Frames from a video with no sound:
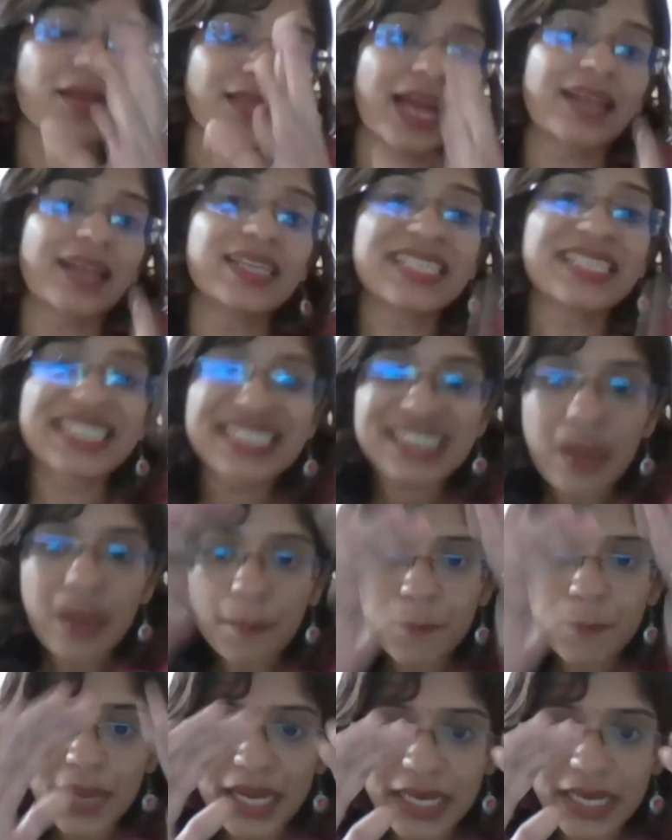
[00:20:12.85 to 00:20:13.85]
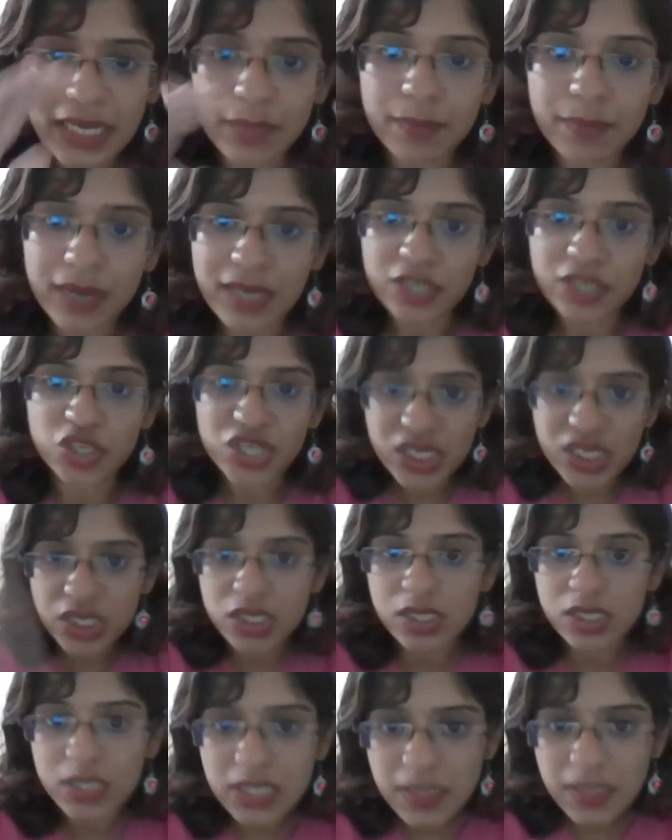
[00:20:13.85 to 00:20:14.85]
That is subintimal,
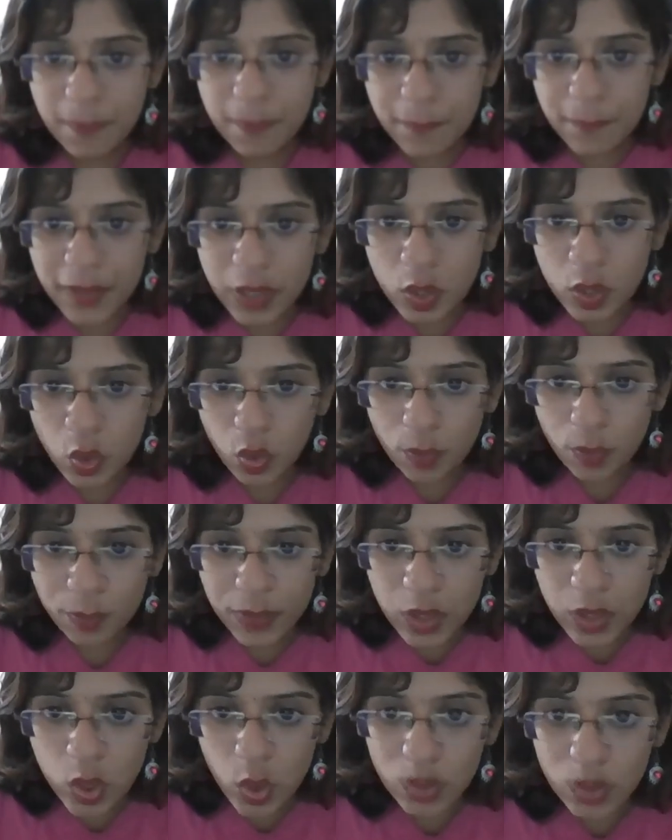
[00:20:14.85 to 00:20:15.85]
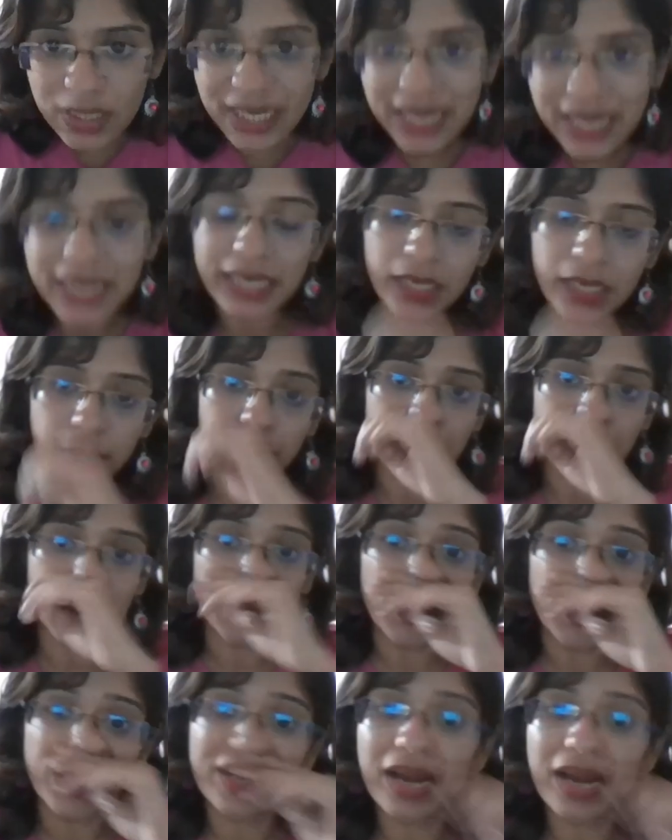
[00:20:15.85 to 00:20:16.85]
just see below the intima,
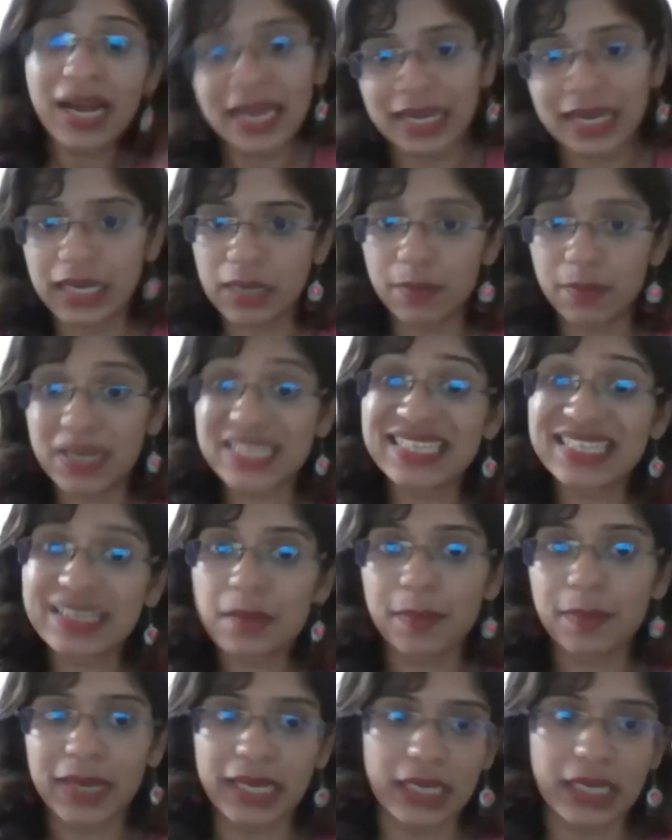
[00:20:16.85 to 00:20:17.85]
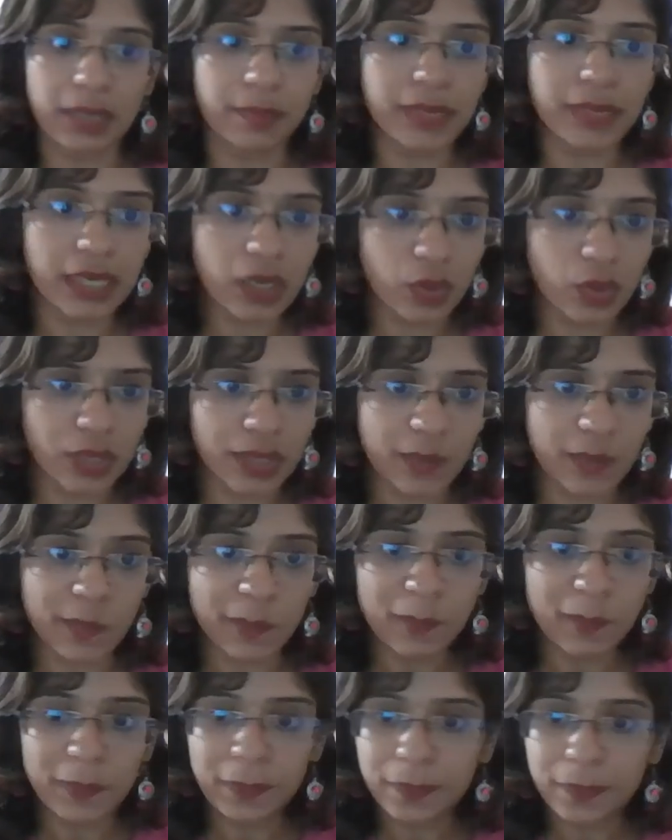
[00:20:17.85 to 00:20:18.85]
tunica intima, subintimal. Okay,
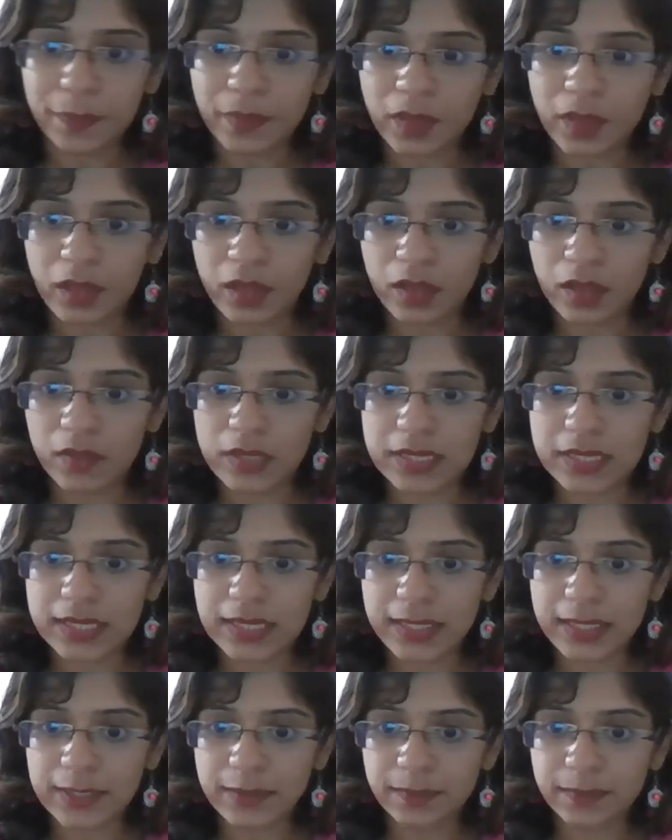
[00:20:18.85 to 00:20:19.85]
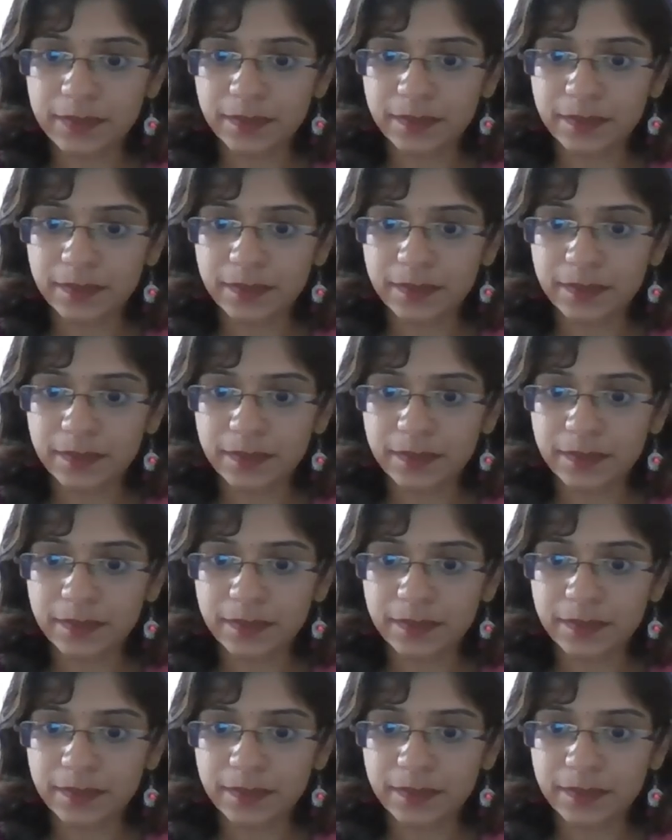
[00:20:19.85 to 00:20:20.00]
one second.